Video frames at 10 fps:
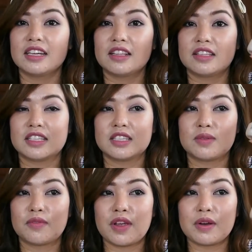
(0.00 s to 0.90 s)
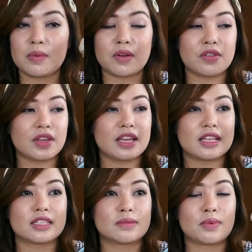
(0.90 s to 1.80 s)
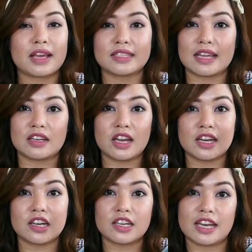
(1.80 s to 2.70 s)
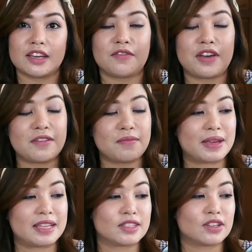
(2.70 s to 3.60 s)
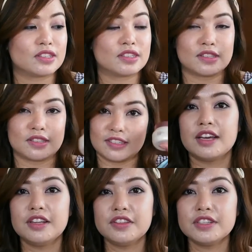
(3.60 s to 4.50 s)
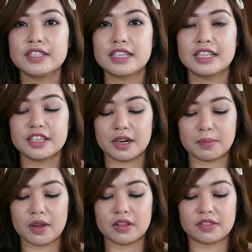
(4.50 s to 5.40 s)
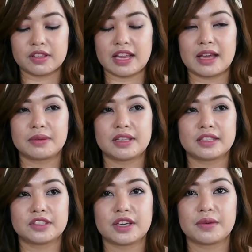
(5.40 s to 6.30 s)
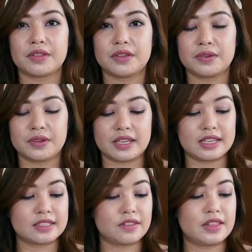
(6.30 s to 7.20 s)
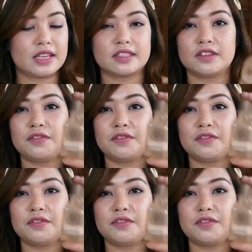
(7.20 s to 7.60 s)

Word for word: this is very worth it. It's priced at 995 pesos. Another skincare product that I would like to share with you is this The